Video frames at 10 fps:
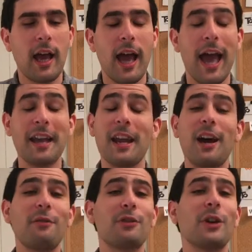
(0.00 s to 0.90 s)
And
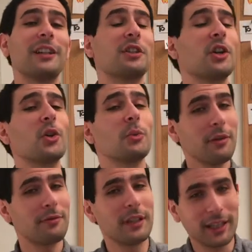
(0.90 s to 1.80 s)
now for a
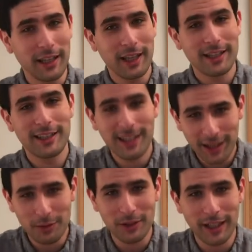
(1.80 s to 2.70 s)
terrific
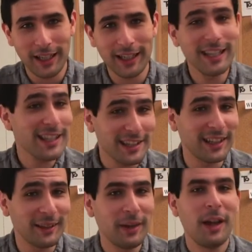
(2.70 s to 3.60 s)
segue,
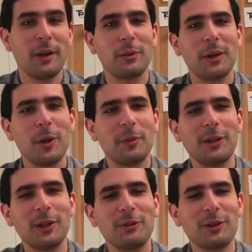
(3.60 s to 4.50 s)
Disney reopened
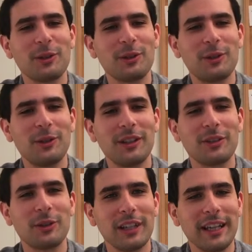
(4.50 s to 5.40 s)
Universal Studios
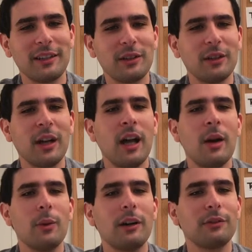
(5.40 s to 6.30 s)
Orlando
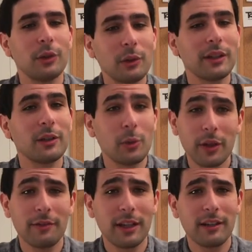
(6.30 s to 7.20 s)
while Florida
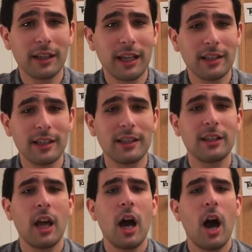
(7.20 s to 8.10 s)
coronavirus cases
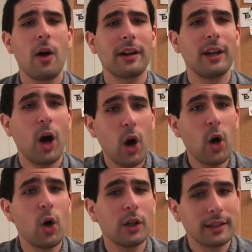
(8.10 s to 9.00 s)
are at an
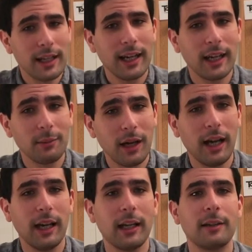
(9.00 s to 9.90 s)
all-time
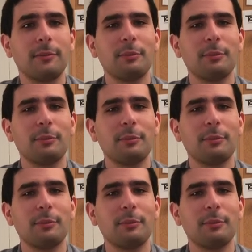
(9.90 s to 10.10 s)
high.